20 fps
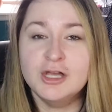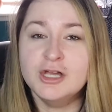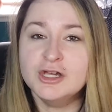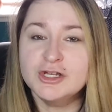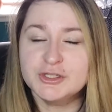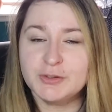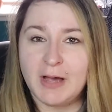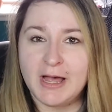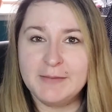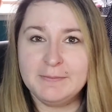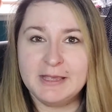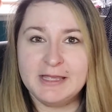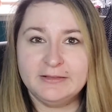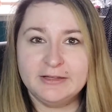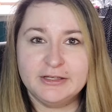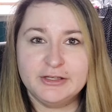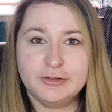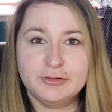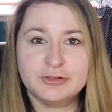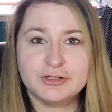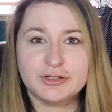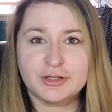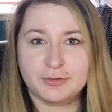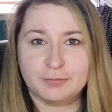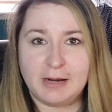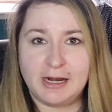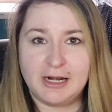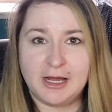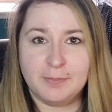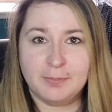So I mainly use
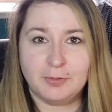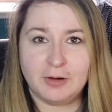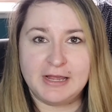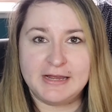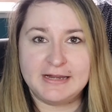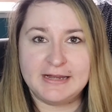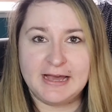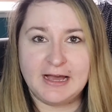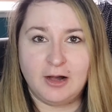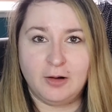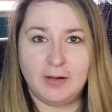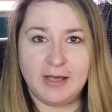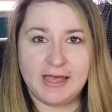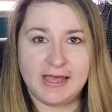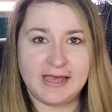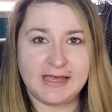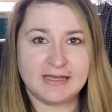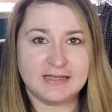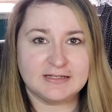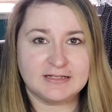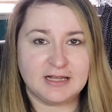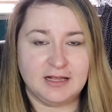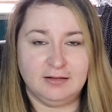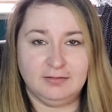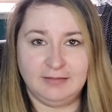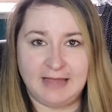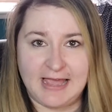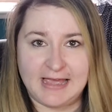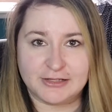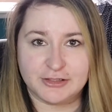ThredUp right now as a
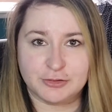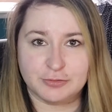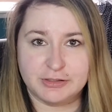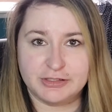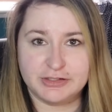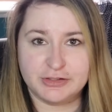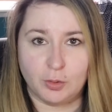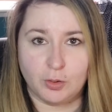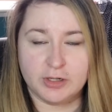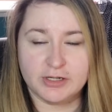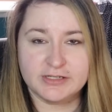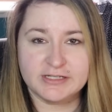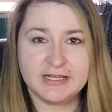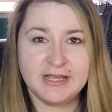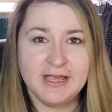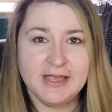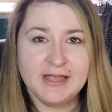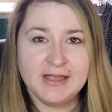last resort.